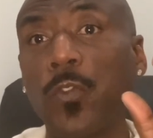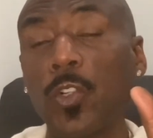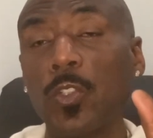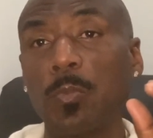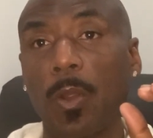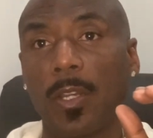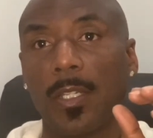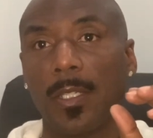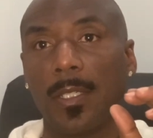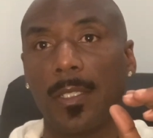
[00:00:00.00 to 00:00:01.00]
first part,
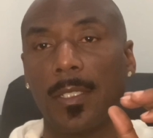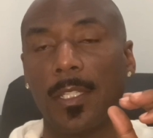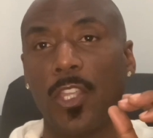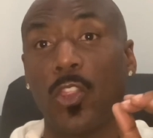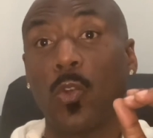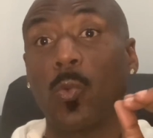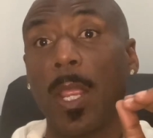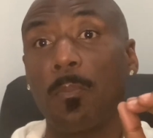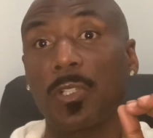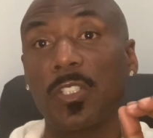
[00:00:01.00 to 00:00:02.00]
the
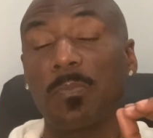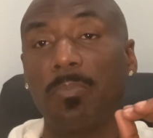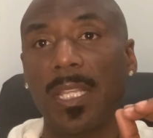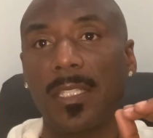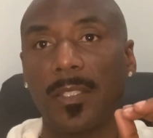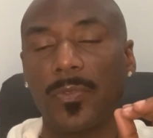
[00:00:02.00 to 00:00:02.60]
right perspective,